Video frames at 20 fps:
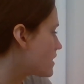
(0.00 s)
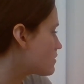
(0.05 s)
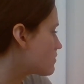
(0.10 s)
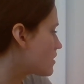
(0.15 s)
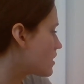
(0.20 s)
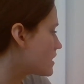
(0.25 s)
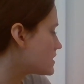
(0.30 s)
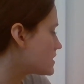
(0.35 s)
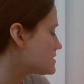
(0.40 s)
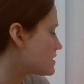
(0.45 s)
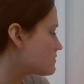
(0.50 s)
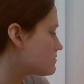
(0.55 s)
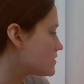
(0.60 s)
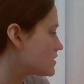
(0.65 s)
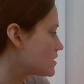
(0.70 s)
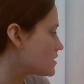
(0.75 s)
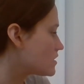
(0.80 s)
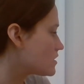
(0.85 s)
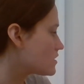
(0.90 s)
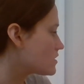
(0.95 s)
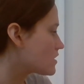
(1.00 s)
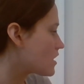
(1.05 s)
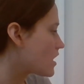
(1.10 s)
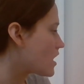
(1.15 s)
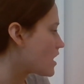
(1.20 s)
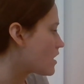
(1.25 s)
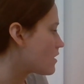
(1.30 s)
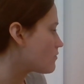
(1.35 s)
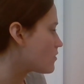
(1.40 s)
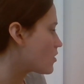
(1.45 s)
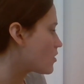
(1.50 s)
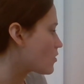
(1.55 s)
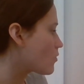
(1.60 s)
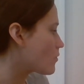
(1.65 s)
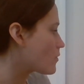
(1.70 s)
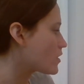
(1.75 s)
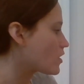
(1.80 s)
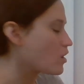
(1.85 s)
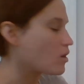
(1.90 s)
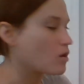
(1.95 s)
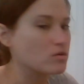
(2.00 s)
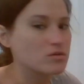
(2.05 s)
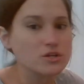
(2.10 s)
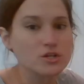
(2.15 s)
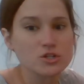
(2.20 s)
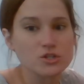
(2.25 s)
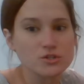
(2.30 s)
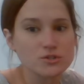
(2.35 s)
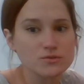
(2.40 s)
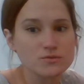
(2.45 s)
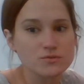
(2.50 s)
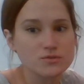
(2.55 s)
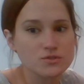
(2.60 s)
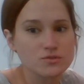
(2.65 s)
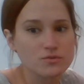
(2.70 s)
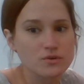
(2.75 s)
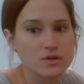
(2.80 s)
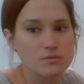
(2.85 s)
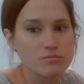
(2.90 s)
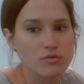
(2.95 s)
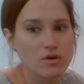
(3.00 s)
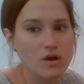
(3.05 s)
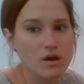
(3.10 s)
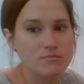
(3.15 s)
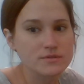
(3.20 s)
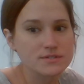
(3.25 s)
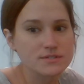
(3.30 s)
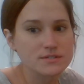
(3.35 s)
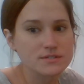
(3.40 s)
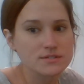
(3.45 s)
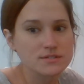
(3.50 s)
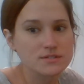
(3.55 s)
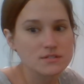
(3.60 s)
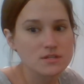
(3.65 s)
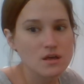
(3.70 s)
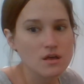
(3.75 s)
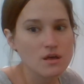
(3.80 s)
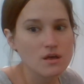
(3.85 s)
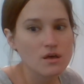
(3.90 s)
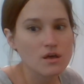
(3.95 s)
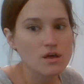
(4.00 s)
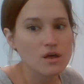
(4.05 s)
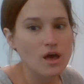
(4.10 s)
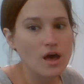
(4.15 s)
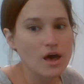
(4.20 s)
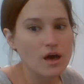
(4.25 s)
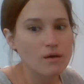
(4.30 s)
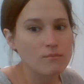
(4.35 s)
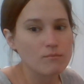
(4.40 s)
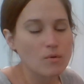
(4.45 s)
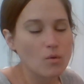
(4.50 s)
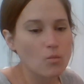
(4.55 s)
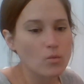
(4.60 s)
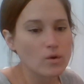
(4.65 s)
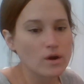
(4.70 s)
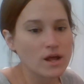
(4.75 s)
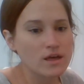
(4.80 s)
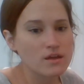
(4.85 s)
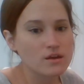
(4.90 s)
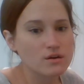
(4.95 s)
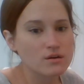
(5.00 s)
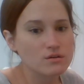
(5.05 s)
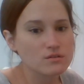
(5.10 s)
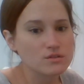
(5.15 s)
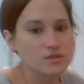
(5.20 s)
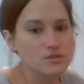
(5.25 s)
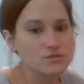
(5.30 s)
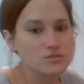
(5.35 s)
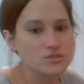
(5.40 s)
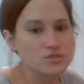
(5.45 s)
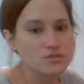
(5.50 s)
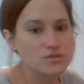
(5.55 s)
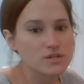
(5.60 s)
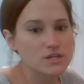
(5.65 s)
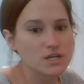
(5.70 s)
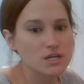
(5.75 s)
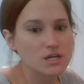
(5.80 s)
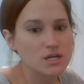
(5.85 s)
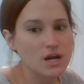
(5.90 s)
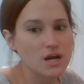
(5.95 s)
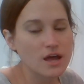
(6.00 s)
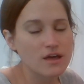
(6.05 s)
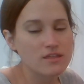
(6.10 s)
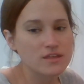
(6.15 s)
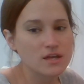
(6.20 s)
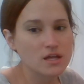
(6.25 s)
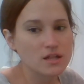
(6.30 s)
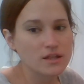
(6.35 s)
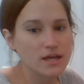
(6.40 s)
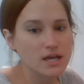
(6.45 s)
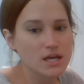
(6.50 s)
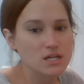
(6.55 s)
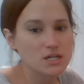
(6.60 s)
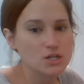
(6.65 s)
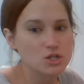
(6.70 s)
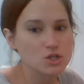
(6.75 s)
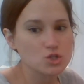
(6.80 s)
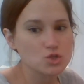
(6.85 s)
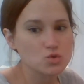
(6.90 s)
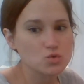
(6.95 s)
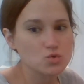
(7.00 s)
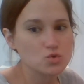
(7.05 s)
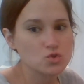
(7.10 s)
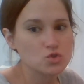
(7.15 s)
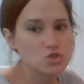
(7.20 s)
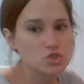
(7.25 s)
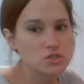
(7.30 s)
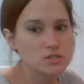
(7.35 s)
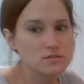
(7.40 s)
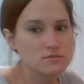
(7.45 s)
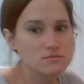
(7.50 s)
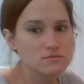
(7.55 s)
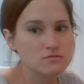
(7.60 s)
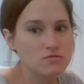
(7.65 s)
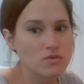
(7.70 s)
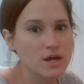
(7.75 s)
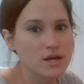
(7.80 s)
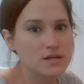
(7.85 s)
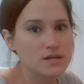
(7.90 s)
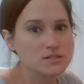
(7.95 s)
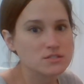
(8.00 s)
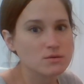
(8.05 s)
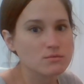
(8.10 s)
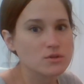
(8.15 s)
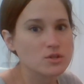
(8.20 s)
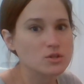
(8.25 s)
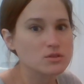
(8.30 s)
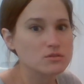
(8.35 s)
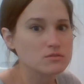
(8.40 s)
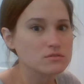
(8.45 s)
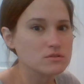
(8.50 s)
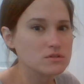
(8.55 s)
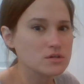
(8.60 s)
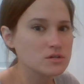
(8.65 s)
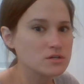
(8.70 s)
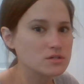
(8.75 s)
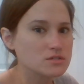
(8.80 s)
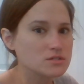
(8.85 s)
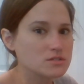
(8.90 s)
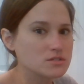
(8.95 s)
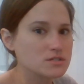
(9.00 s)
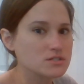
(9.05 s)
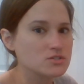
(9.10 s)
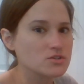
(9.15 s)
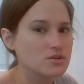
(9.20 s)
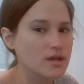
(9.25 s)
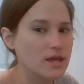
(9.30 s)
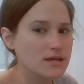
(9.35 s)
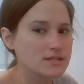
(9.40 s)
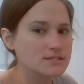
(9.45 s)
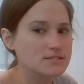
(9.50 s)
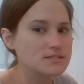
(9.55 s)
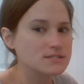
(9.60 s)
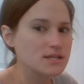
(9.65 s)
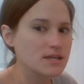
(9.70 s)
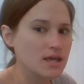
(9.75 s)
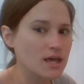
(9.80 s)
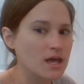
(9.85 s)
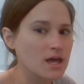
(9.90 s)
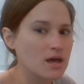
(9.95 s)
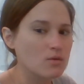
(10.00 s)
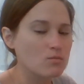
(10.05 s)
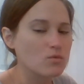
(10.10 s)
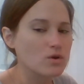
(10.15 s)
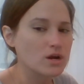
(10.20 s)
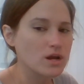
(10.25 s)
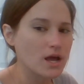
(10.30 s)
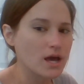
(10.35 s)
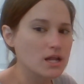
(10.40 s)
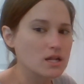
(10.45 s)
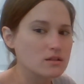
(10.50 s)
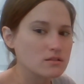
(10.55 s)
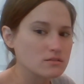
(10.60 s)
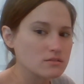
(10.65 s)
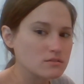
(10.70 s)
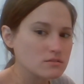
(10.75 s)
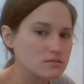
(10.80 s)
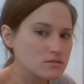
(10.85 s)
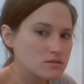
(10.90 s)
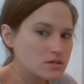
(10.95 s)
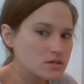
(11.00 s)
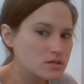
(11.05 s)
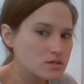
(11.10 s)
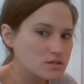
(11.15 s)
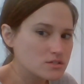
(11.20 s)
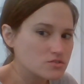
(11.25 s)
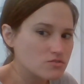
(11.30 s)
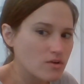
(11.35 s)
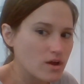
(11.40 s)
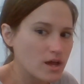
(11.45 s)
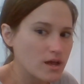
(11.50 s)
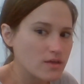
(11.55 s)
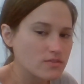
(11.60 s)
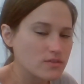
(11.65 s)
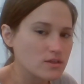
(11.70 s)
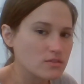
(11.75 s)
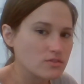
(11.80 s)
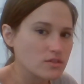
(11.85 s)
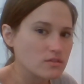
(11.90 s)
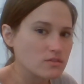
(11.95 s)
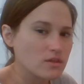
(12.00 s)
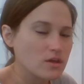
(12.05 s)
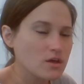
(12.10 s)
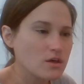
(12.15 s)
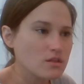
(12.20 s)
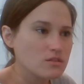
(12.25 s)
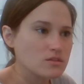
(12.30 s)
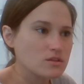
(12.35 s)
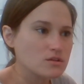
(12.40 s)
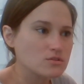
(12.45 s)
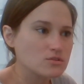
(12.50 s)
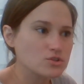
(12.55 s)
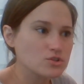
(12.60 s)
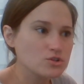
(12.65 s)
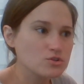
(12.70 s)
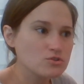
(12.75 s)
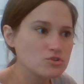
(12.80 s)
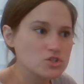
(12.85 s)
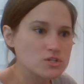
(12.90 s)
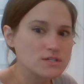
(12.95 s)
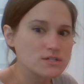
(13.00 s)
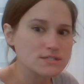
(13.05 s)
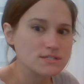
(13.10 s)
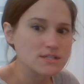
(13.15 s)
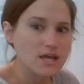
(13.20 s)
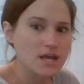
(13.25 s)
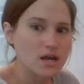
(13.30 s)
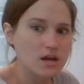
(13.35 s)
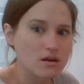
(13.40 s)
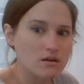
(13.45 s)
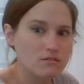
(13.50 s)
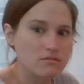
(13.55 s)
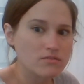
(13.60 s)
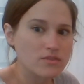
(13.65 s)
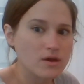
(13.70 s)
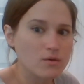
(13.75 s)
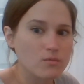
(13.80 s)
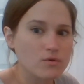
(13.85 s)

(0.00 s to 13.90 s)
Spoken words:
concept here are what we call illusory promises. When I hear illusory here, I think like an illusion, right? So these are cases again where it kind of looks right. The illusion is there that